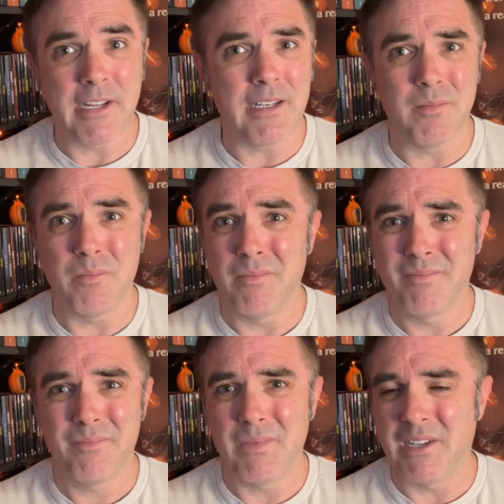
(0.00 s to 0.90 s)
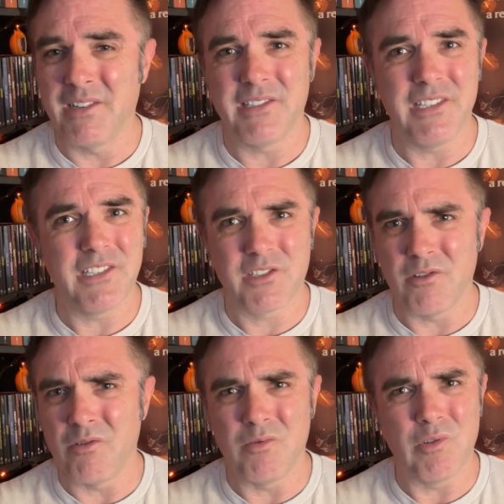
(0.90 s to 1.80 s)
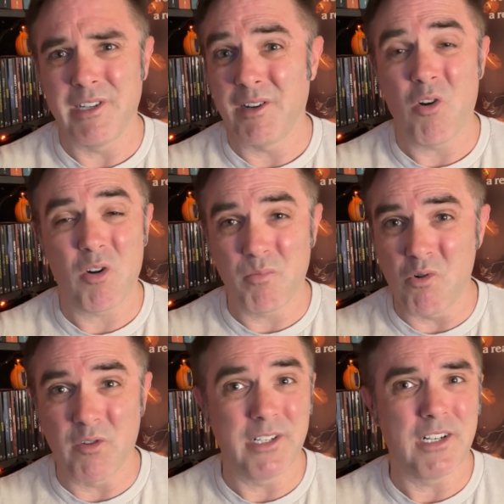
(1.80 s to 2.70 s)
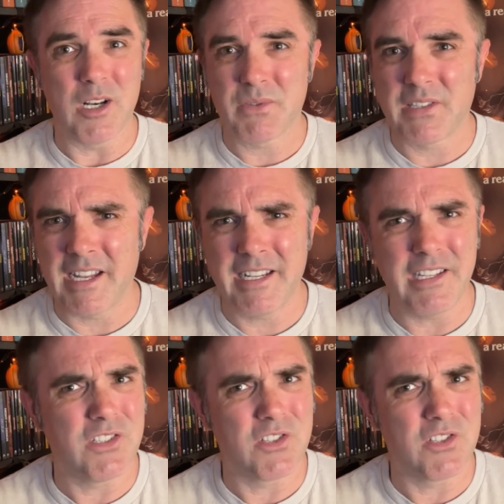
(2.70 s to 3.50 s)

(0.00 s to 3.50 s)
and because he's so like heartbroken and upset, he's